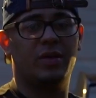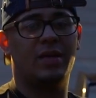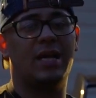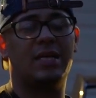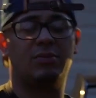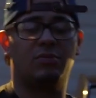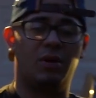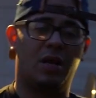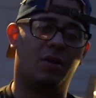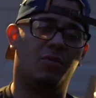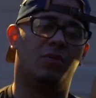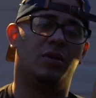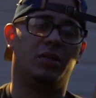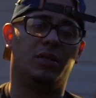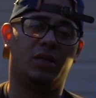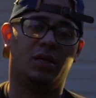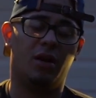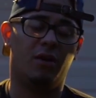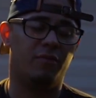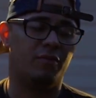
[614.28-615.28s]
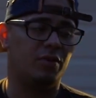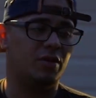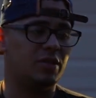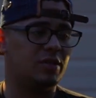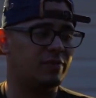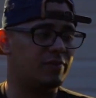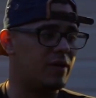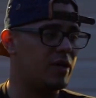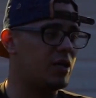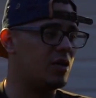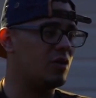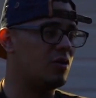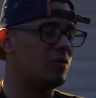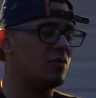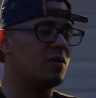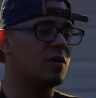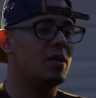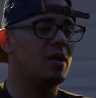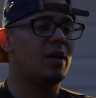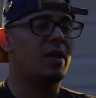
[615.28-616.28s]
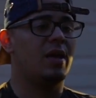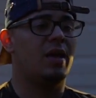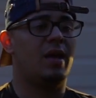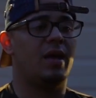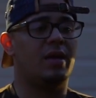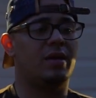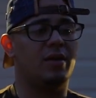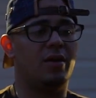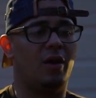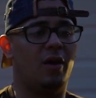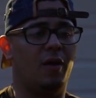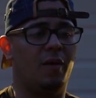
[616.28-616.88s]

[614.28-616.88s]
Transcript: and that's what I wanted to cover in this video. And